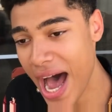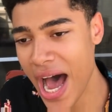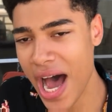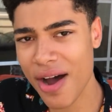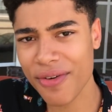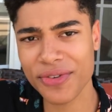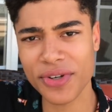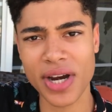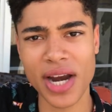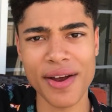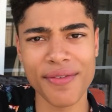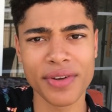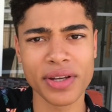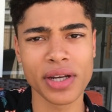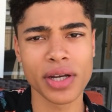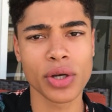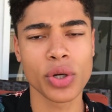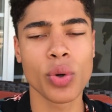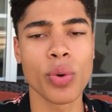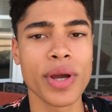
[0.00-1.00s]
after
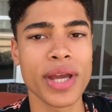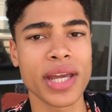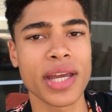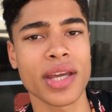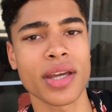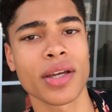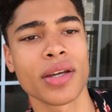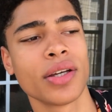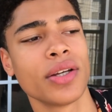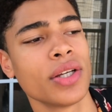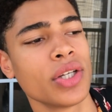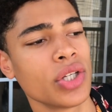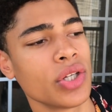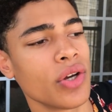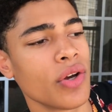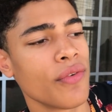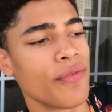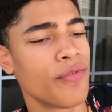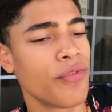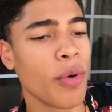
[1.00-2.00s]
having a quick
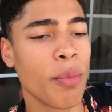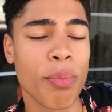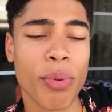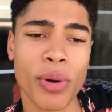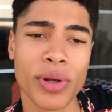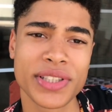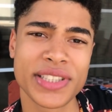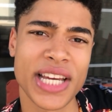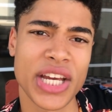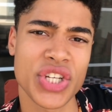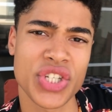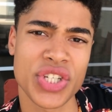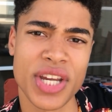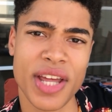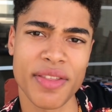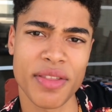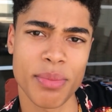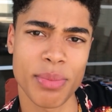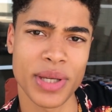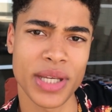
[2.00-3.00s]
football session
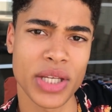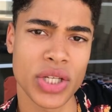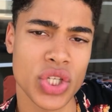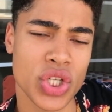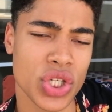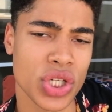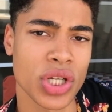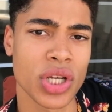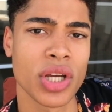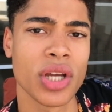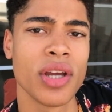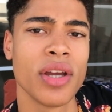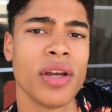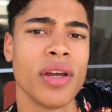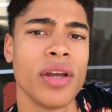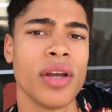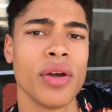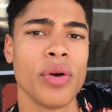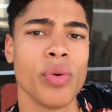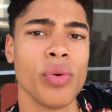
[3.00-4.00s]
at the beach,
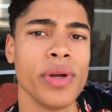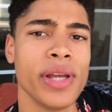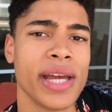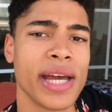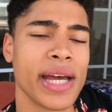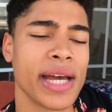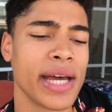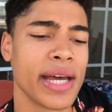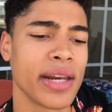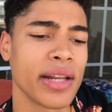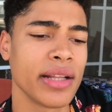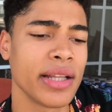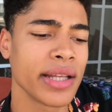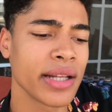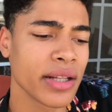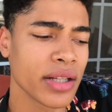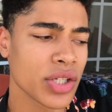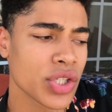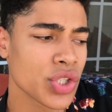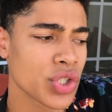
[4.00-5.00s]
we had a
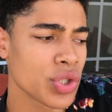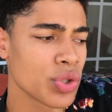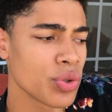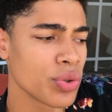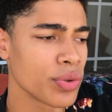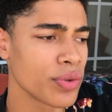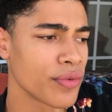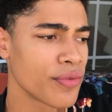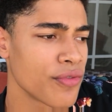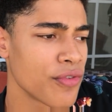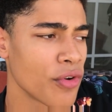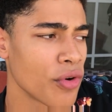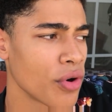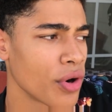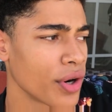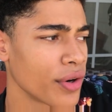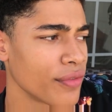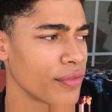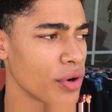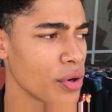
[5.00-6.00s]
little shoot
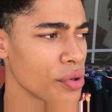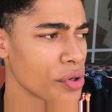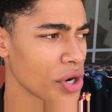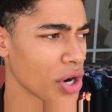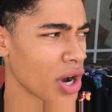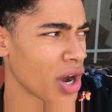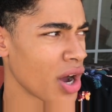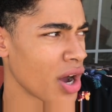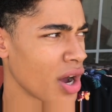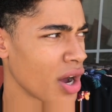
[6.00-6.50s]
for Vogue.